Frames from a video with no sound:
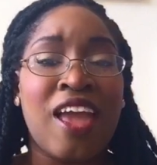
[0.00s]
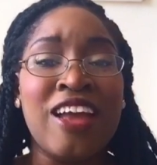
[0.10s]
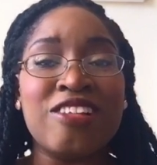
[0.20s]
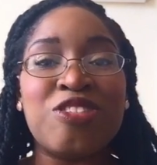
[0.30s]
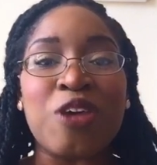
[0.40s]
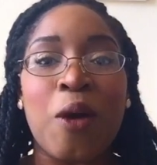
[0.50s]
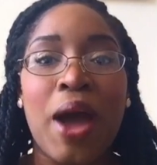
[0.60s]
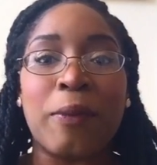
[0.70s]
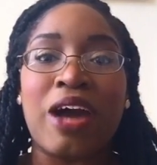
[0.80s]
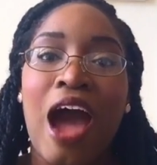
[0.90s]
And so
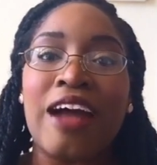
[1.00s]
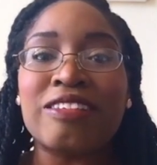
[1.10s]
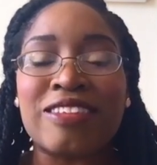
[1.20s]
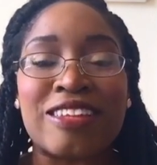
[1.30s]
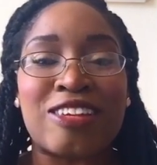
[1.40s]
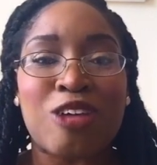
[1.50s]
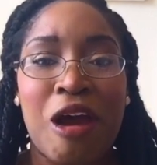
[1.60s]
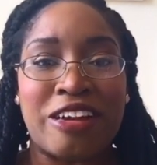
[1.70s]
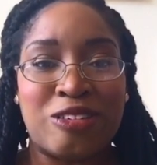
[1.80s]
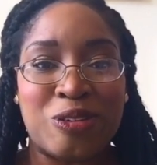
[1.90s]
I'm constantly
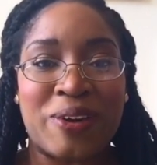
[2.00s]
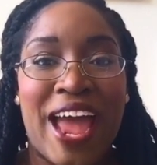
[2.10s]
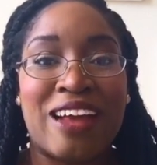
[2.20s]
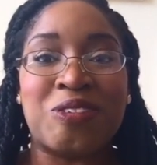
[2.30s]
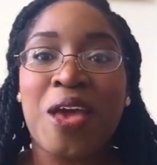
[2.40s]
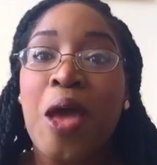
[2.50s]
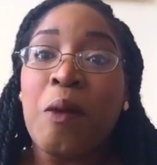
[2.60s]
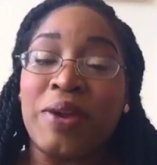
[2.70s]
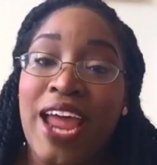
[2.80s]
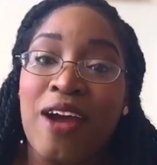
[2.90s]
talking to you guys,
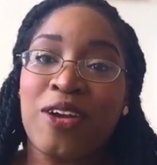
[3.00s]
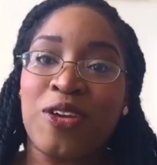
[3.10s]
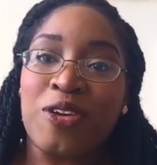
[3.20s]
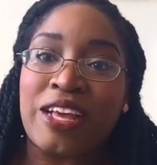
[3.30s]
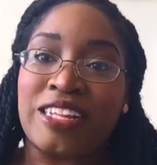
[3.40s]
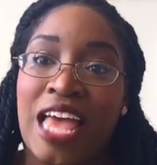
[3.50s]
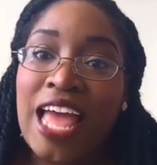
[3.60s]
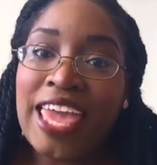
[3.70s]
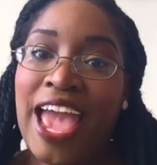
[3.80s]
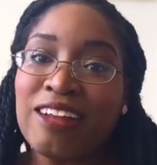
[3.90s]
but now here you can
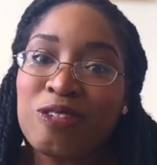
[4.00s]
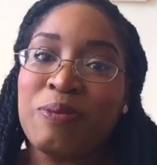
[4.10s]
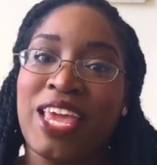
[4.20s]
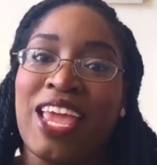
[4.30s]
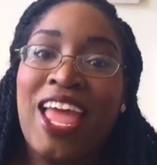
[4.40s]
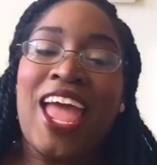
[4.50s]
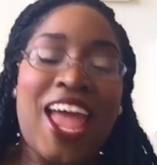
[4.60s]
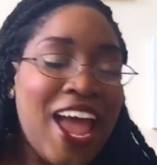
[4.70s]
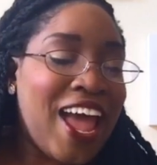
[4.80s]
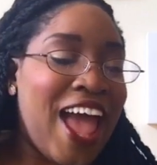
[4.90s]
catch me
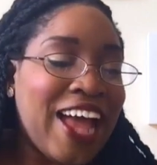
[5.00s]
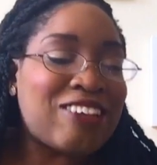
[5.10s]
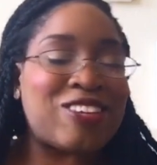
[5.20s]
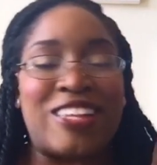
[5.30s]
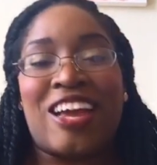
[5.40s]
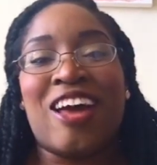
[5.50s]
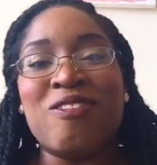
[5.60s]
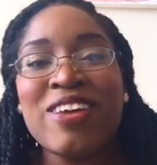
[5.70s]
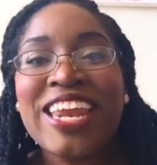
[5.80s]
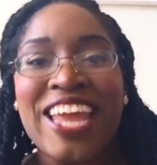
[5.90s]
actually on a
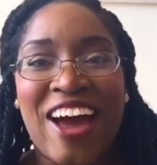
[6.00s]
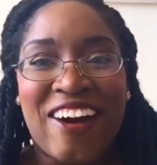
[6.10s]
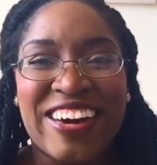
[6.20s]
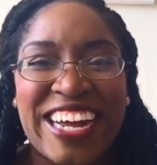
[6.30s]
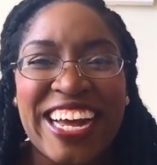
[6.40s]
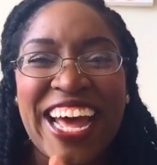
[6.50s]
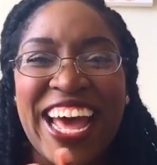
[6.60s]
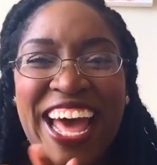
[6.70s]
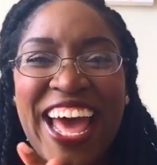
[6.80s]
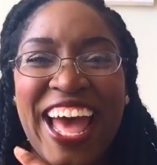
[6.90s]
video.
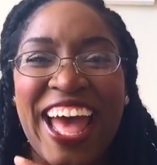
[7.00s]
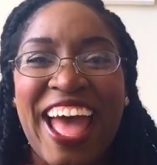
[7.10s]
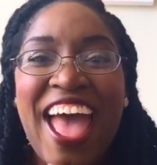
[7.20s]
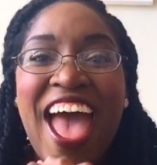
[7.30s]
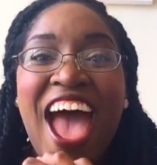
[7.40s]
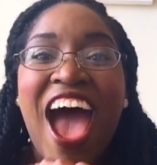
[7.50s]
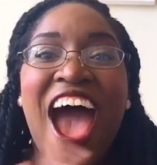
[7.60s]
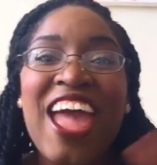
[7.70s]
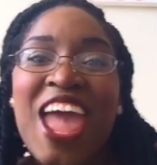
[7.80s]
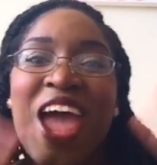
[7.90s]

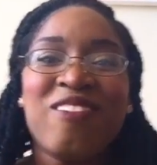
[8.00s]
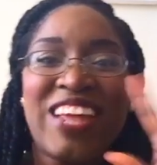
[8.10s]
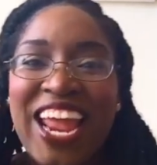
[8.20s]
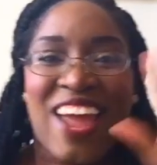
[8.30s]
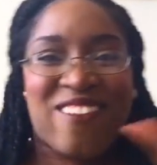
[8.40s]
Hi, Amity.